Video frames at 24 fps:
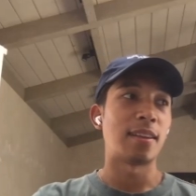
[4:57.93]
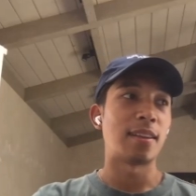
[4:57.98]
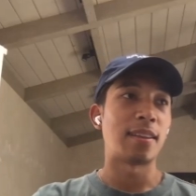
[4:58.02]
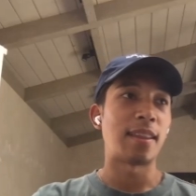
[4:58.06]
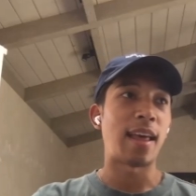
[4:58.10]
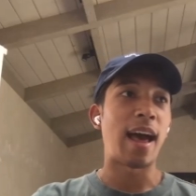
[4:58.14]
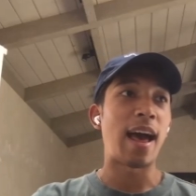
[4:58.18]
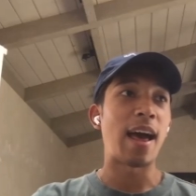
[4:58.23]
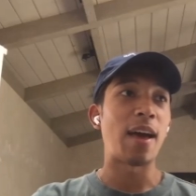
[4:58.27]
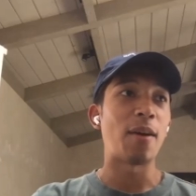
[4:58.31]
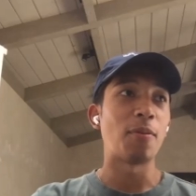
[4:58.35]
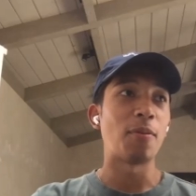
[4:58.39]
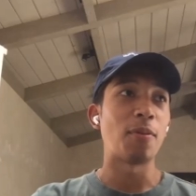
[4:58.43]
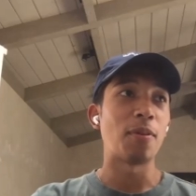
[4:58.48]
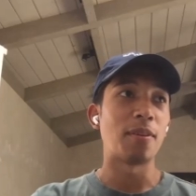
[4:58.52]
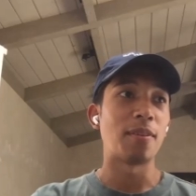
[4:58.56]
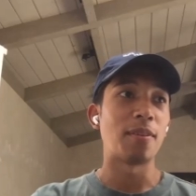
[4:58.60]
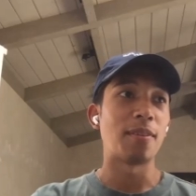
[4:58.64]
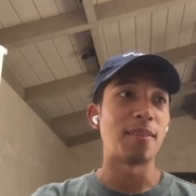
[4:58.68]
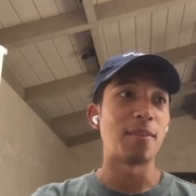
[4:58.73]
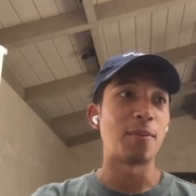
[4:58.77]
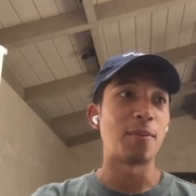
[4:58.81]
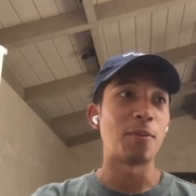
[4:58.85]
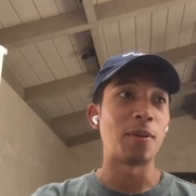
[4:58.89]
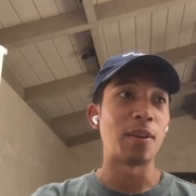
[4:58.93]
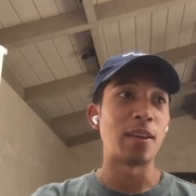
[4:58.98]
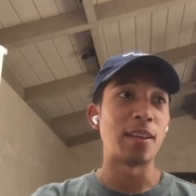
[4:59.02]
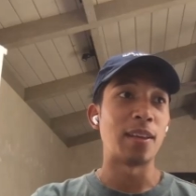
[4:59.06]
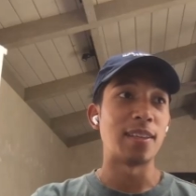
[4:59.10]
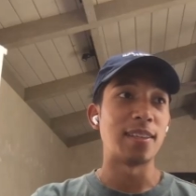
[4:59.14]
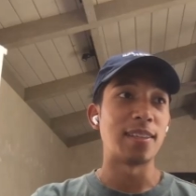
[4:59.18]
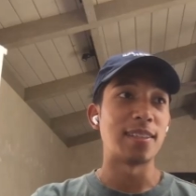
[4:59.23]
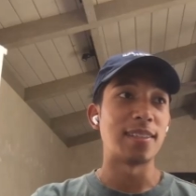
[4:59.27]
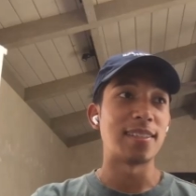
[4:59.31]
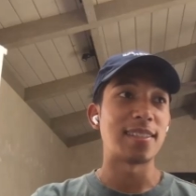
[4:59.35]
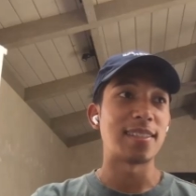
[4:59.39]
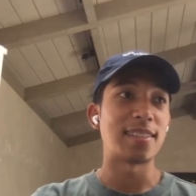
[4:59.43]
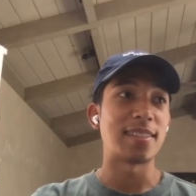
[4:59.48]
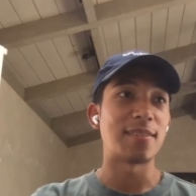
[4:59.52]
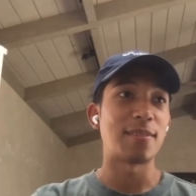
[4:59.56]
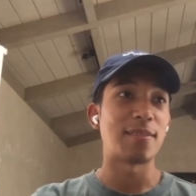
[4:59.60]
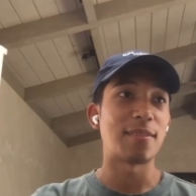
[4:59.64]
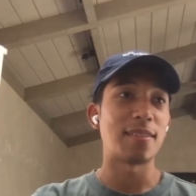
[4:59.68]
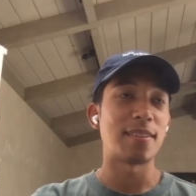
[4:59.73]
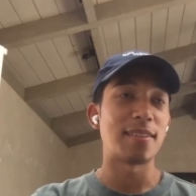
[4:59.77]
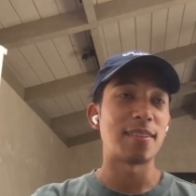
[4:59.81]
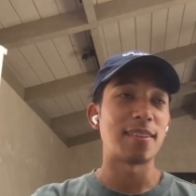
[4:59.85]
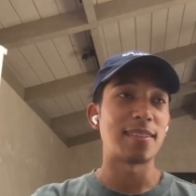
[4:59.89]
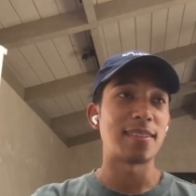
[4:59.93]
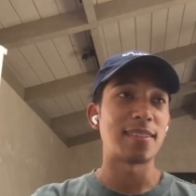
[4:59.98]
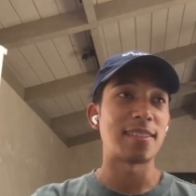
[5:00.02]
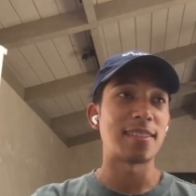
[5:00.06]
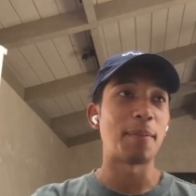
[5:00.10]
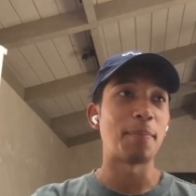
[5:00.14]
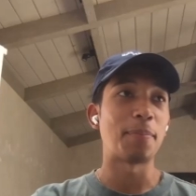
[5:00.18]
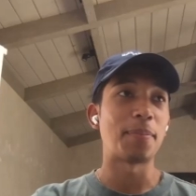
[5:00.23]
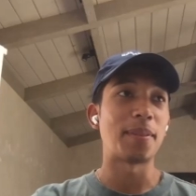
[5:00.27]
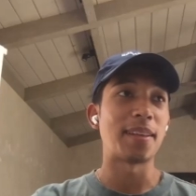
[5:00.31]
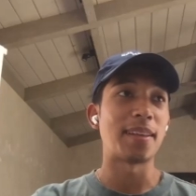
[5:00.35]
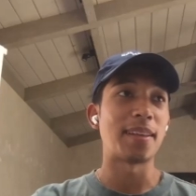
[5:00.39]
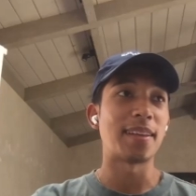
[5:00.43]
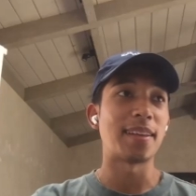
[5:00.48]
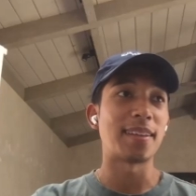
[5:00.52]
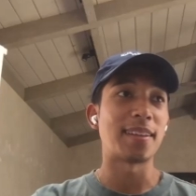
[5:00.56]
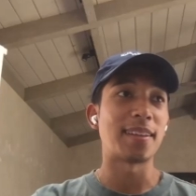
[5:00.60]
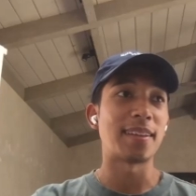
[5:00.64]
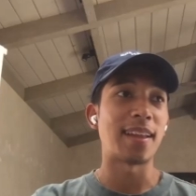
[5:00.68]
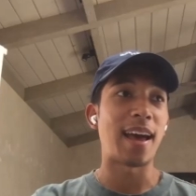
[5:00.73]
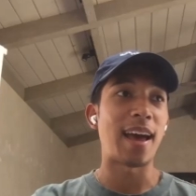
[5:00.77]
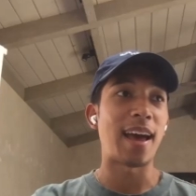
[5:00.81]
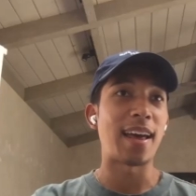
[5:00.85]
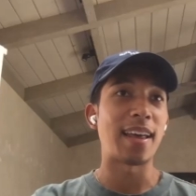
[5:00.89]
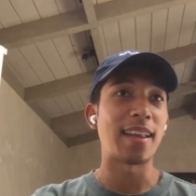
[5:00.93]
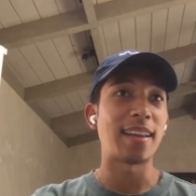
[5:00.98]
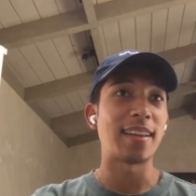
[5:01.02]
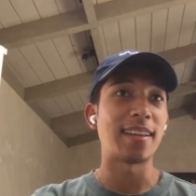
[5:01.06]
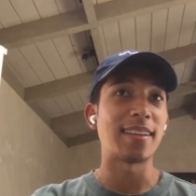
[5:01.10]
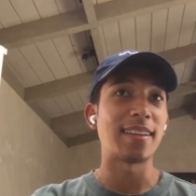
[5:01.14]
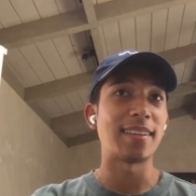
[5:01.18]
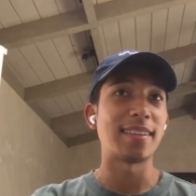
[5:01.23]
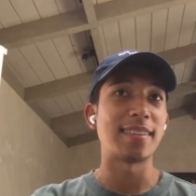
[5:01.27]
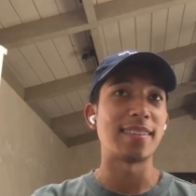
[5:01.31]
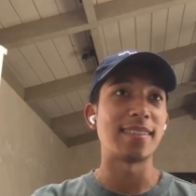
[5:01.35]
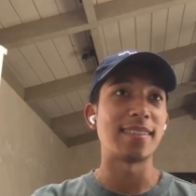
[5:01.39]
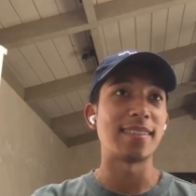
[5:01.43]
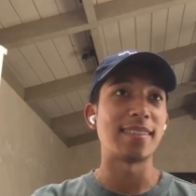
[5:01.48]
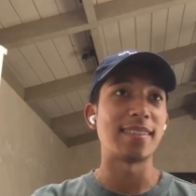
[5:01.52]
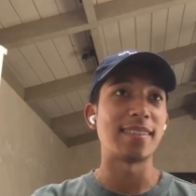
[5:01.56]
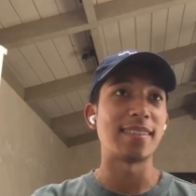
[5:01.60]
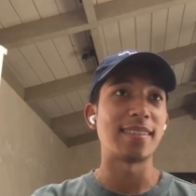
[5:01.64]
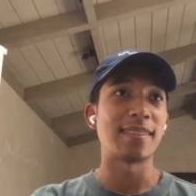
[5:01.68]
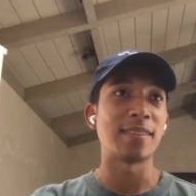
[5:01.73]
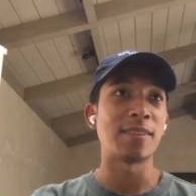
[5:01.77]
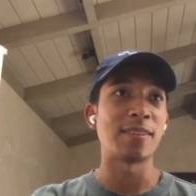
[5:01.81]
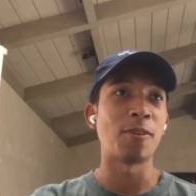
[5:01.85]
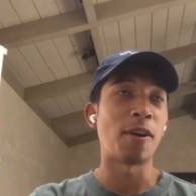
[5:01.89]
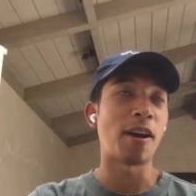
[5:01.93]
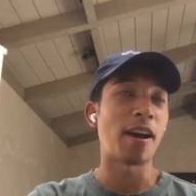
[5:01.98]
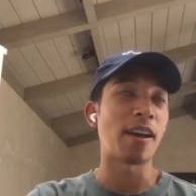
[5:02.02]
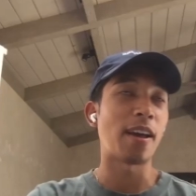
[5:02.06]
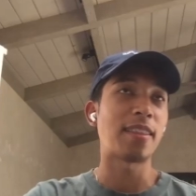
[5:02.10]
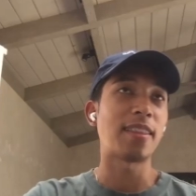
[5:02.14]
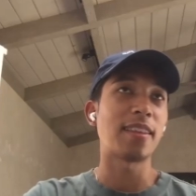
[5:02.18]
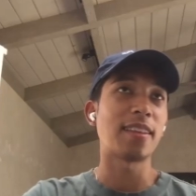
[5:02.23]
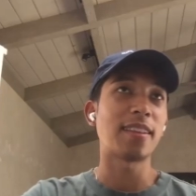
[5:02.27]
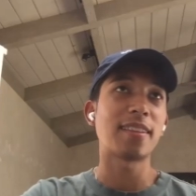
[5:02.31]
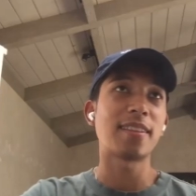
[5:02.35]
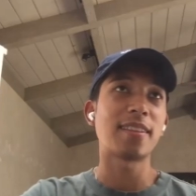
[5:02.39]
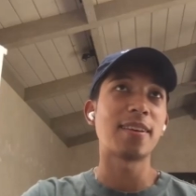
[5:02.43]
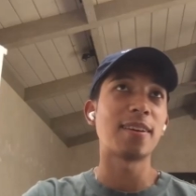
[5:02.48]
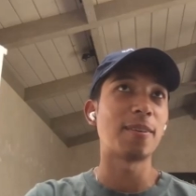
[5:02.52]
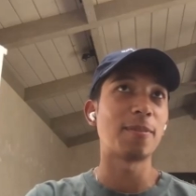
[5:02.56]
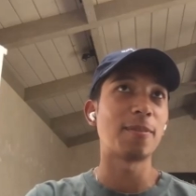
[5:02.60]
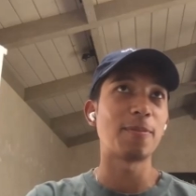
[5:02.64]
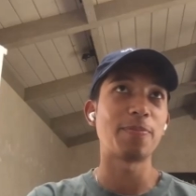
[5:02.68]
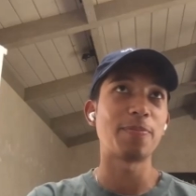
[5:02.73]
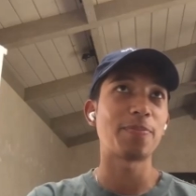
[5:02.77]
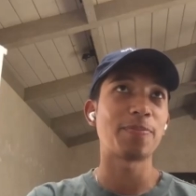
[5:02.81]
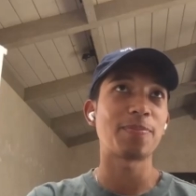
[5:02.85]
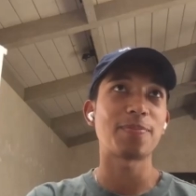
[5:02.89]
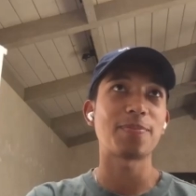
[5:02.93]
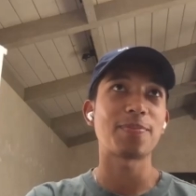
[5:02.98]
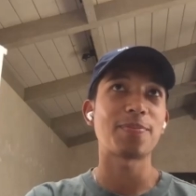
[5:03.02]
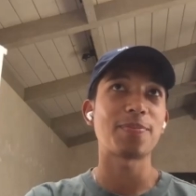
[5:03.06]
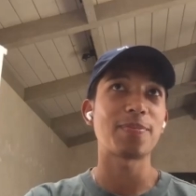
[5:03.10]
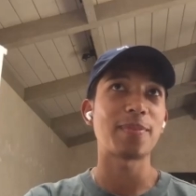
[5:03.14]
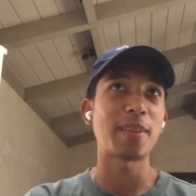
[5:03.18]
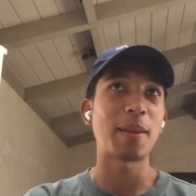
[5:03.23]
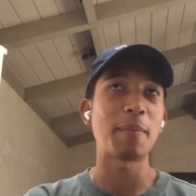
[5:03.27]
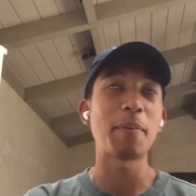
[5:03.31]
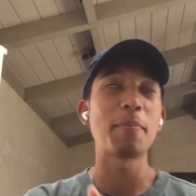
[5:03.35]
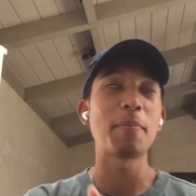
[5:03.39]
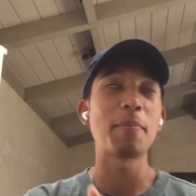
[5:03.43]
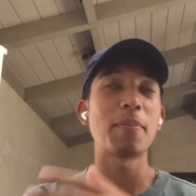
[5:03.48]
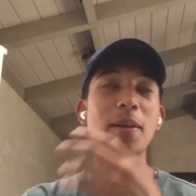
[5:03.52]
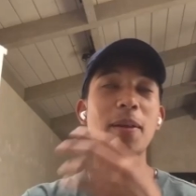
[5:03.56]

that is something that, you know, I think let me